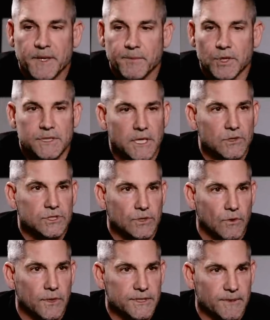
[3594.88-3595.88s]
people to tell
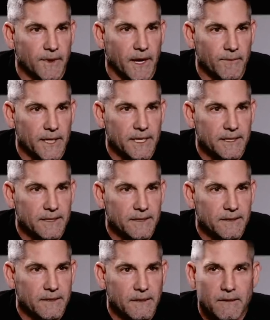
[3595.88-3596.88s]
stories about me.
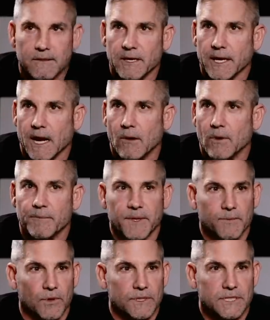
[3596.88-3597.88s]
Mm-hmm. Like, I want
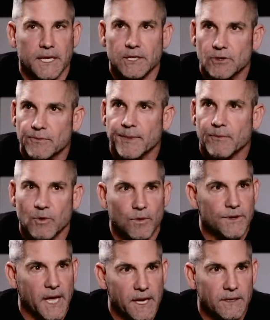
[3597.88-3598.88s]
people to say, You remember
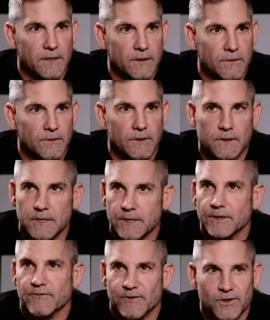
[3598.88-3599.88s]
when that dude
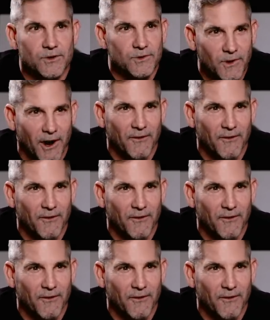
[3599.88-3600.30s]
did the voodoo